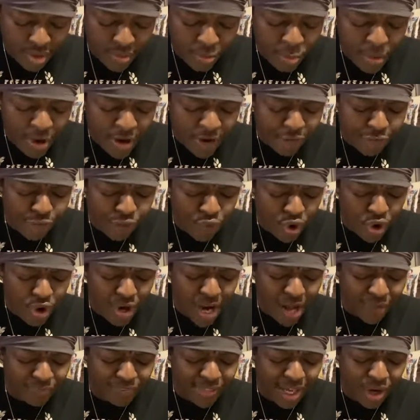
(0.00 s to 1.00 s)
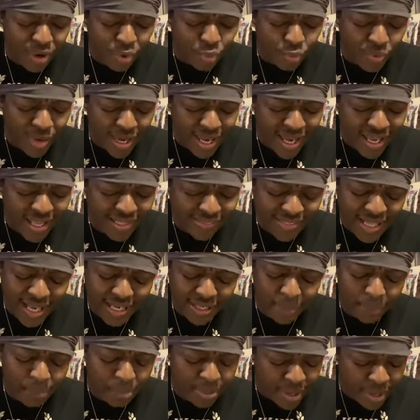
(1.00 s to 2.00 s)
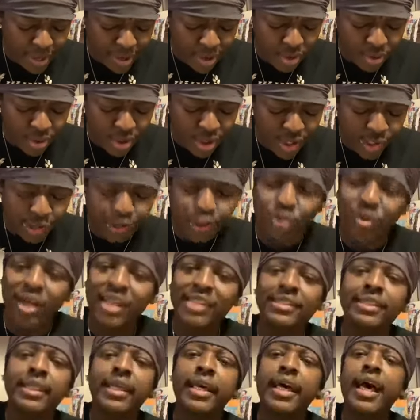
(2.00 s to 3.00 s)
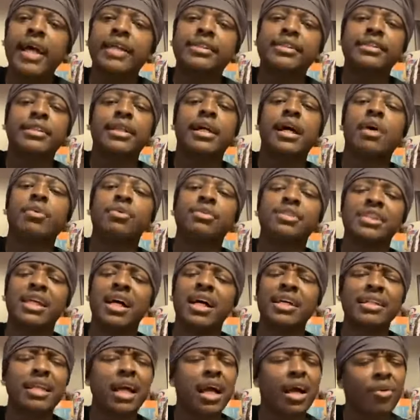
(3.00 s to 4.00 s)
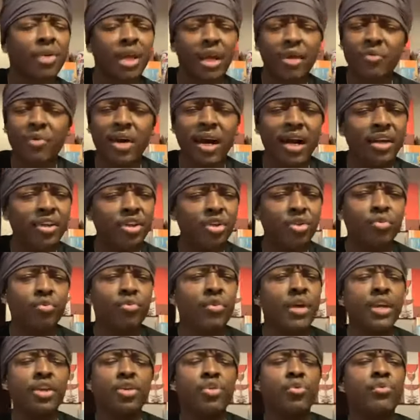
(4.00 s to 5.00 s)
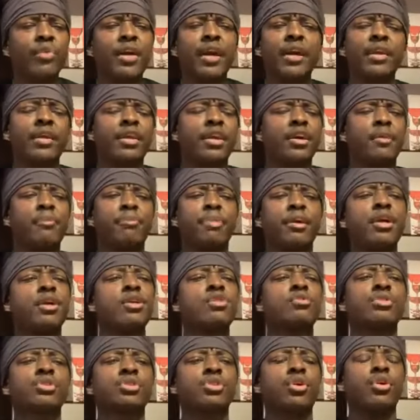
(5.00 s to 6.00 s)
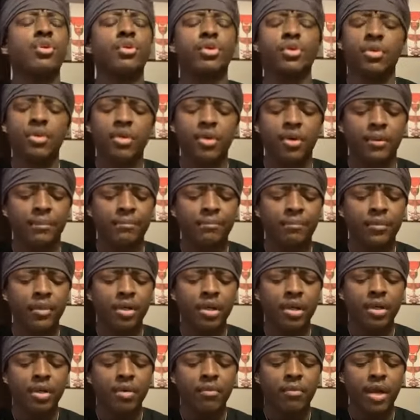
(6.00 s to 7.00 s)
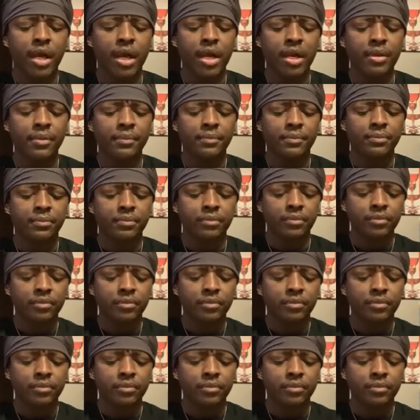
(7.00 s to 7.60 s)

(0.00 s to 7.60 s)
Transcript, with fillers: Wherefore art thou red in thine apparel? So Isaiah asking Yahawashi now, like, why are you why are you red in your apparel? What's going on? right?